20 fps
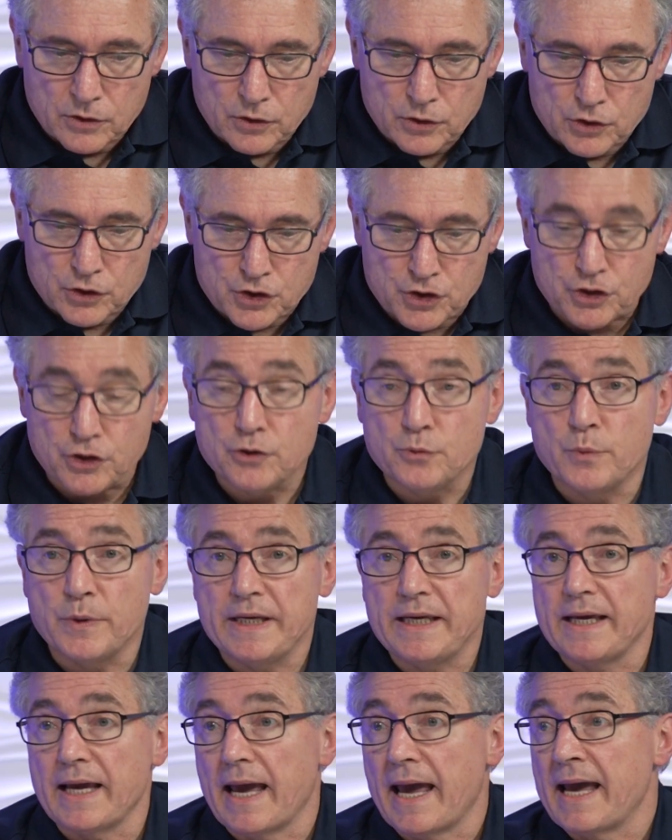Should
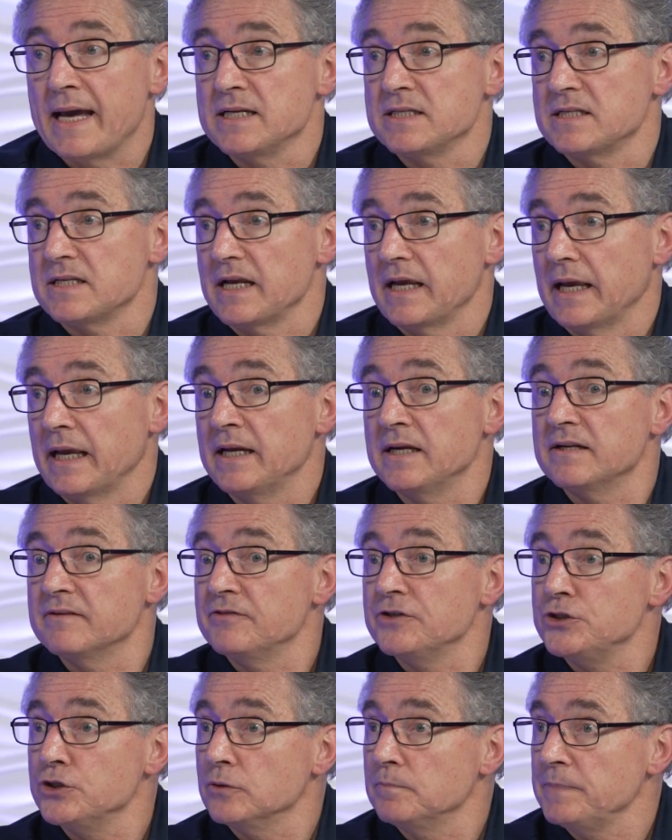we, as
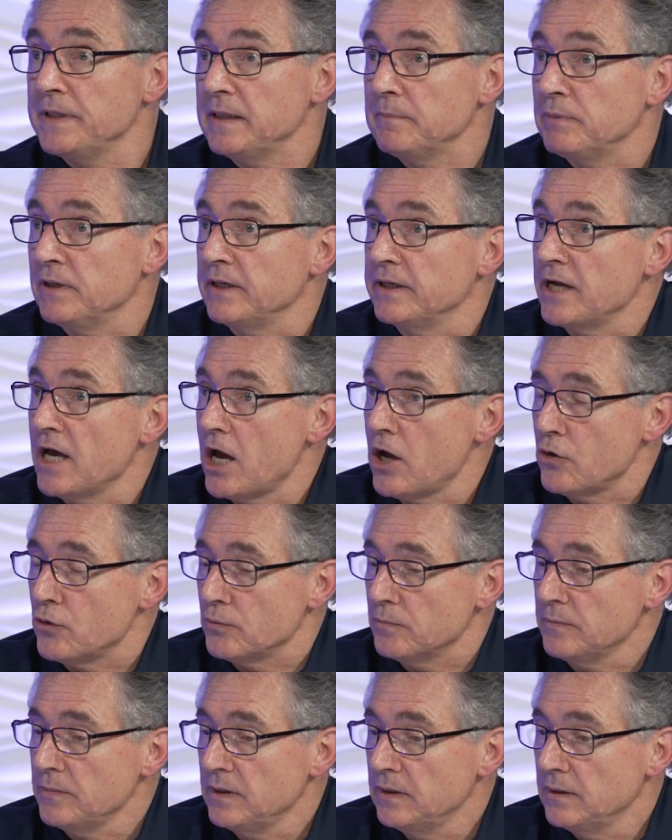individual people at
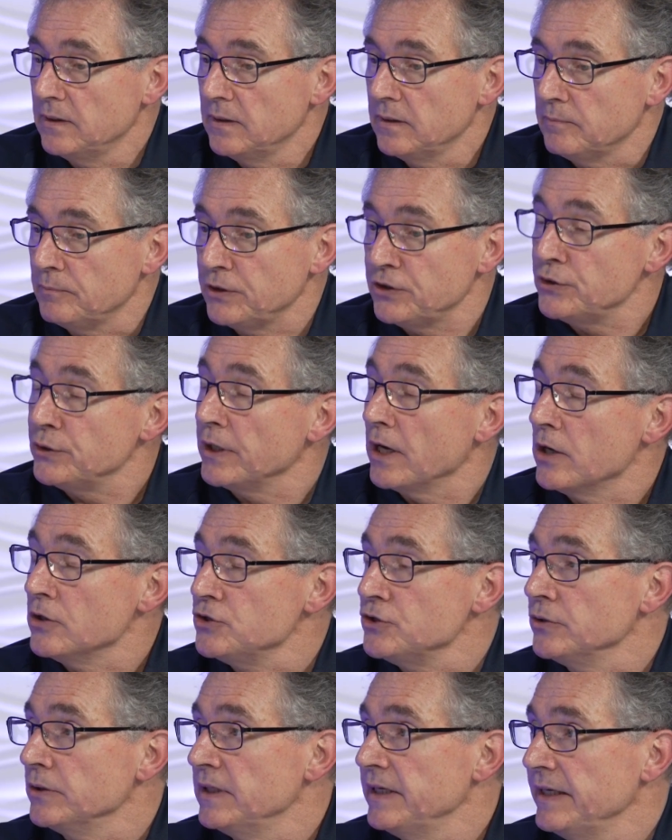home, be doing
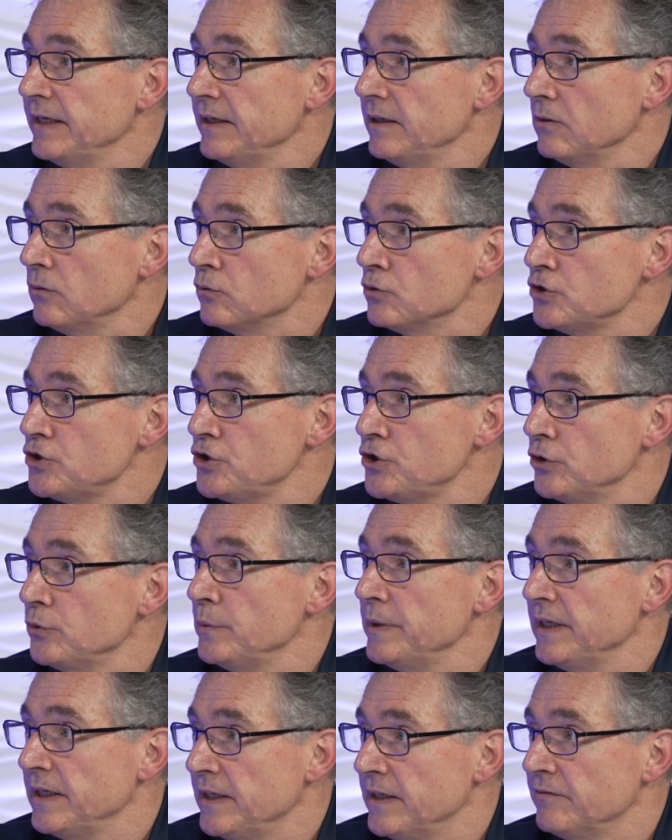O2 cleaning, or should
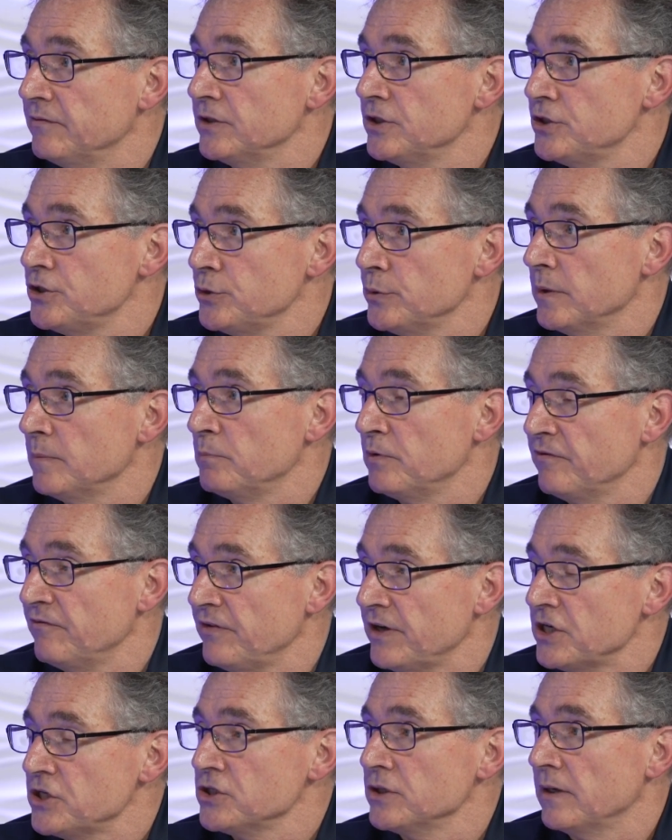we give it to a
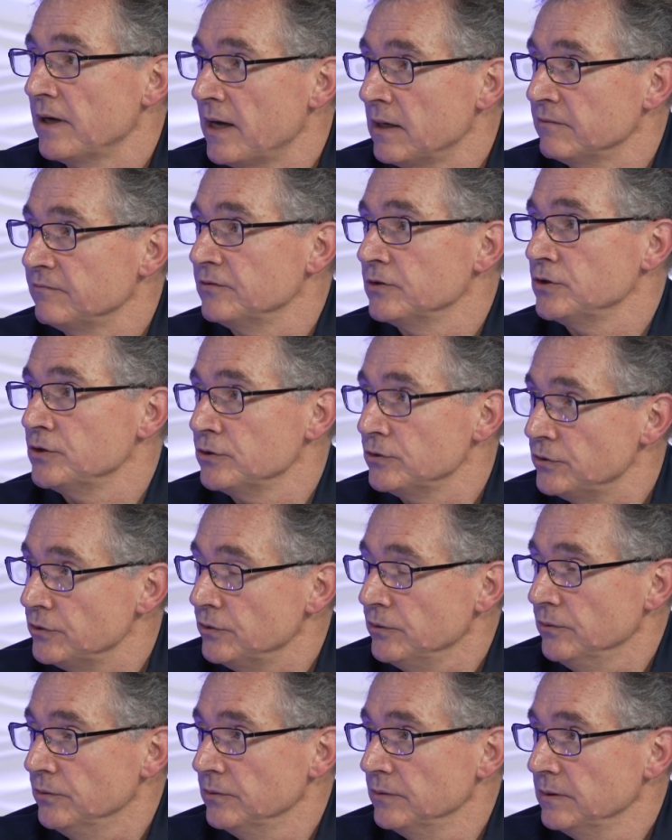professional outfit to
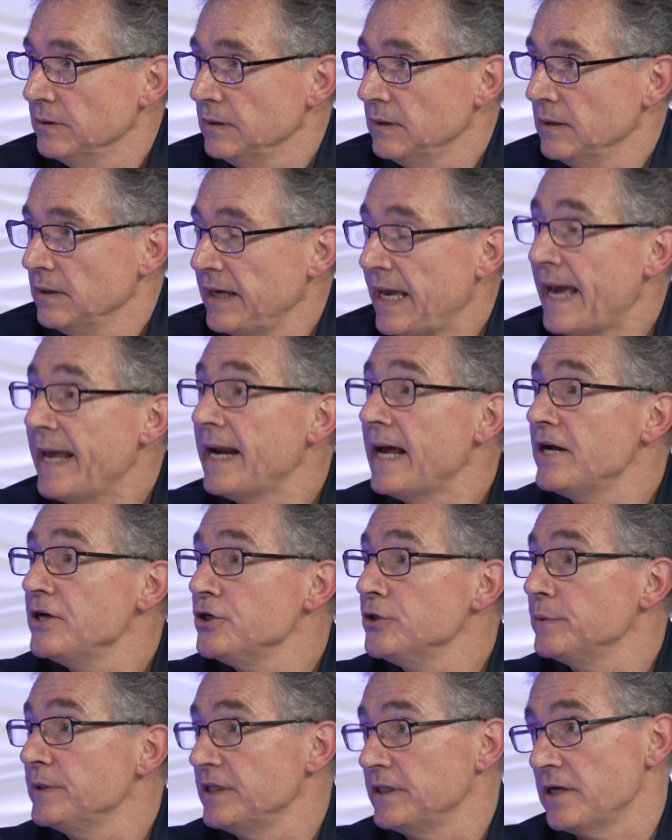do? Can I
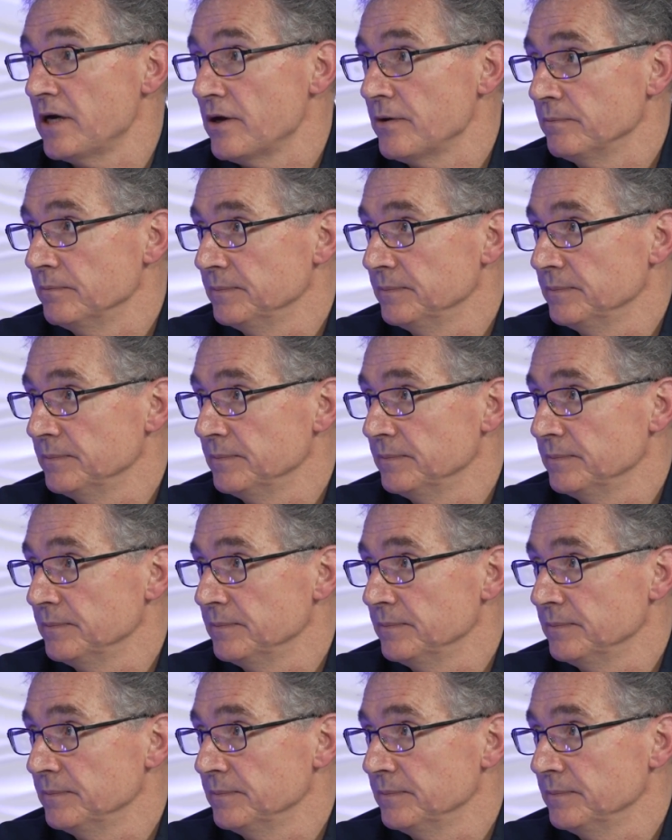do it at home?